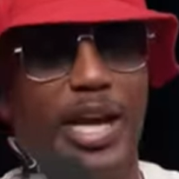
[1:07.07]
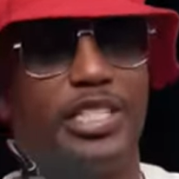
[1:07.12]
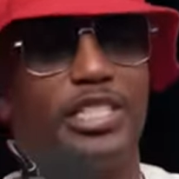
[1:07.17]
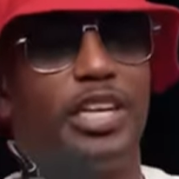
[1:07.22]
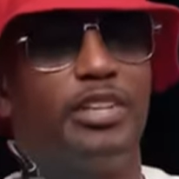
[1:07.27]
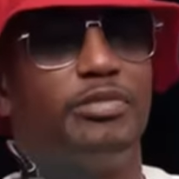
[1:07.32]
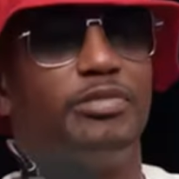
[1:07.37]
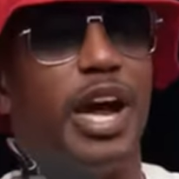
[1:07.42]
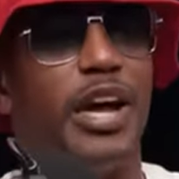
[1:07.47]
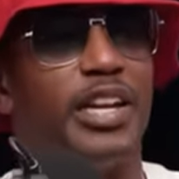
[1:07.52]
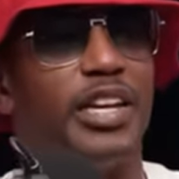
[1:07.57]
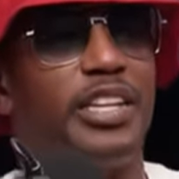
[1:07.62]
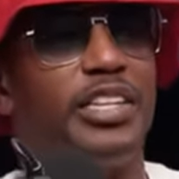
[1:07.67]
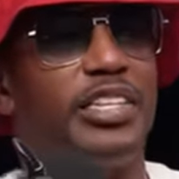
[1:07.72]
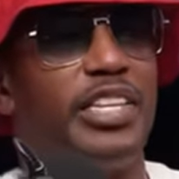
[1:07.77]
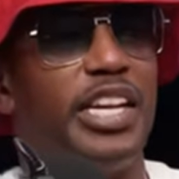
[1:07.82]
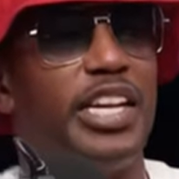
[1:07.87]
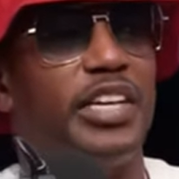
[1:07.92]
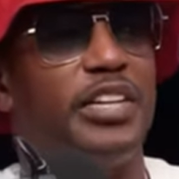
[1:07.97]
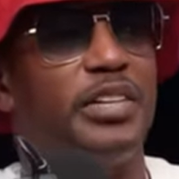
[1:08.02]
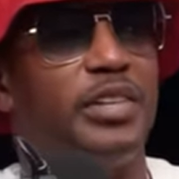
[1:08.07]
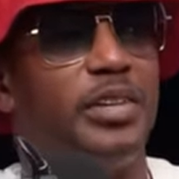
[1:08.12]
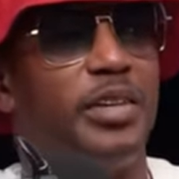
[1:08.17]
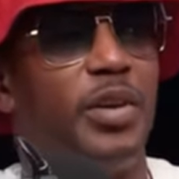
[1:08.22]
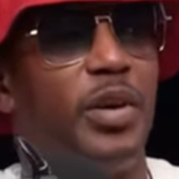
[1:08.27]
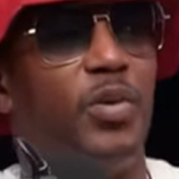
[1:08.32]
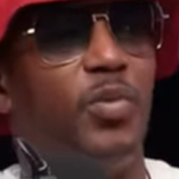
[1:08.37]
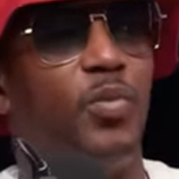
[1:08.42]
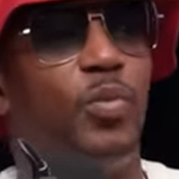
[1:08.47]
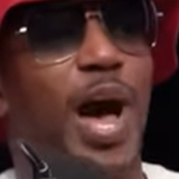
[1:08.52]
When you had your record
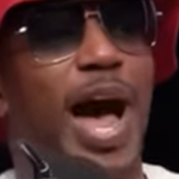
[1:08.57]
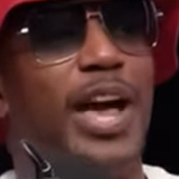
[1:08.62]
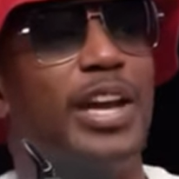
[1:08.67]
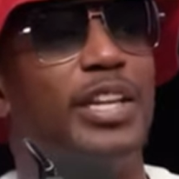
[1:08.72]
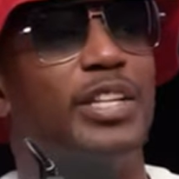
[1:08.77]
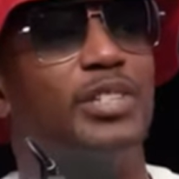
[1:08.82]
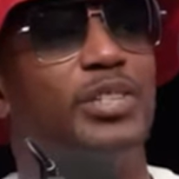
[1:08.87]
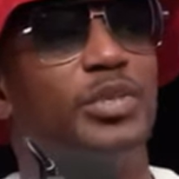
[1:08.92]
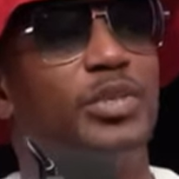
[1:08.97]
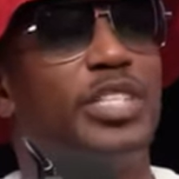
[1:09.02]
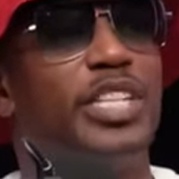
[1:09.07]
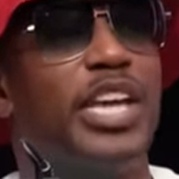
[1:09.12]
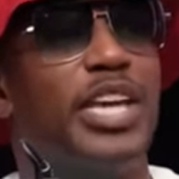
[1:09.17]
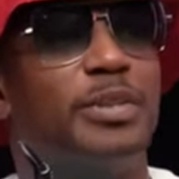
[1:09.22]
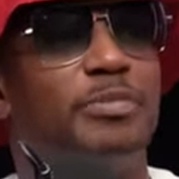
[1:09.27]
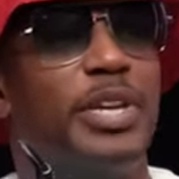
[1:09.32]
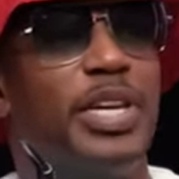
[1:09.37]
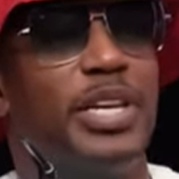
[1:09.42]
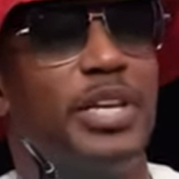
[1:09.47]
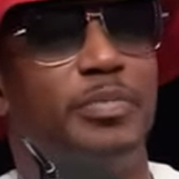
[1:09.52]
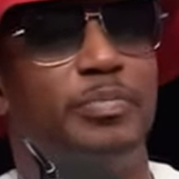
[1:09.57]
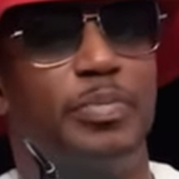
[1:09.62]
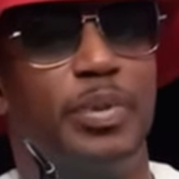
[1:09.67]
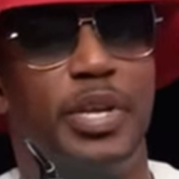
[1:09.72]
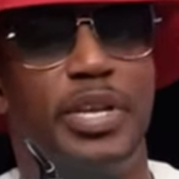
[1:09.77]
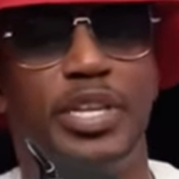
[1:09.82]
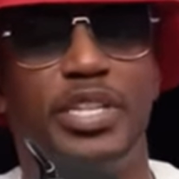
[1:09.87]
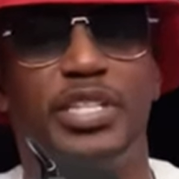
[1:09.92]
deal, why did you take me